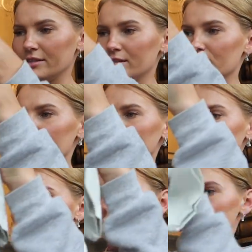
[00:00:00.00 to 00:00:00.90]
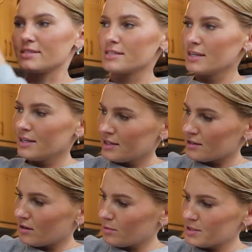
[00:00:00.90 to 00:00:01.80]
This one's like a nice,
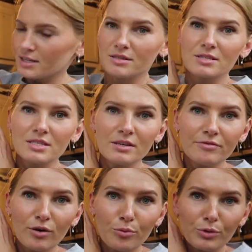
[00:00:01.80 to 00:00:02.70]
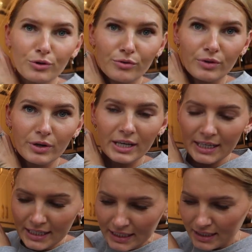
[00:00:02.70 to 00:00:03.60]
almost like a seafoam
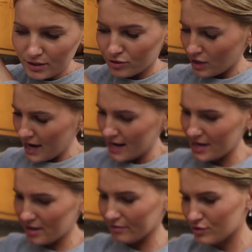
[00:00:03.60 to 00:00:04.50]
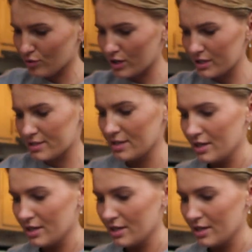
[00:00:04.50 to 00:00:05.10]
green gray of sorts.